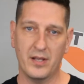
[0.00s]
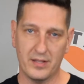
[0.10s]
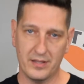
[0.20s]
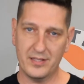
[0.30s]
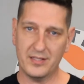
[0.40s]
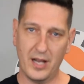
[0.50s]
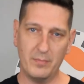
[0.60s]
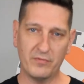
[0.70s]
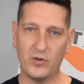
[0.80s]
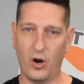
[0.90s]
This type
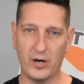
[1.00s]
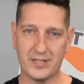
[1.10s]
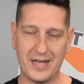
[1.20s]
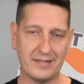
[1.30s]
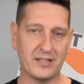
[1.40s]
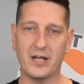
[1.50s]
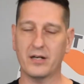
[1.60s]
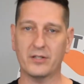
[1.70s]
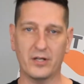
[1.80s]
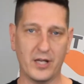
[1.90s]
of guard is not
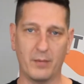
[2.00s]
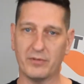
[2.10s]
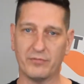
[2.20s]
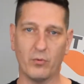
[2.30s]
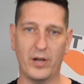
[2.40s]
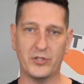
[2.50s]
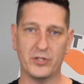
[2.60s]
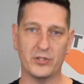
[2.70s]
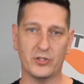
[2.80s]
going to come to fruition